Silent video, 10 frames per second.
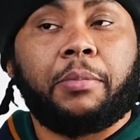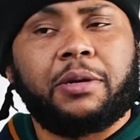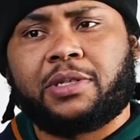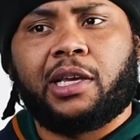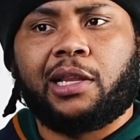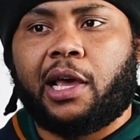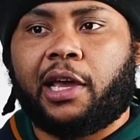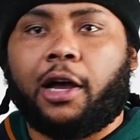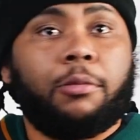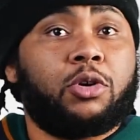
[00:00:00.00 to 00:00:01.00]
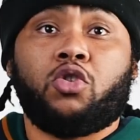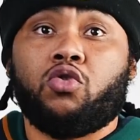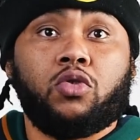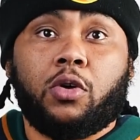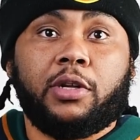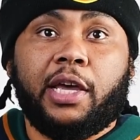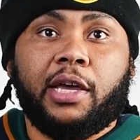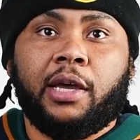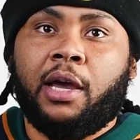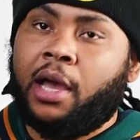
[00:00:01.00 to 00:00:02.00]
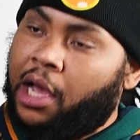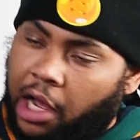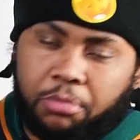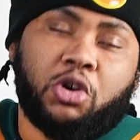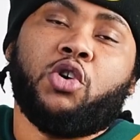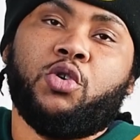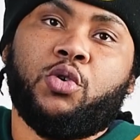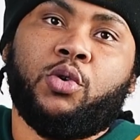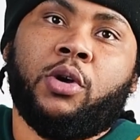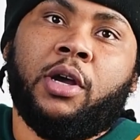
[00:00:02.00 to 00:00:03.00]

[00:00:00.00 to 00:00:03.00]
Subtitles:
I'm say like I'm cool on that, I'm cool.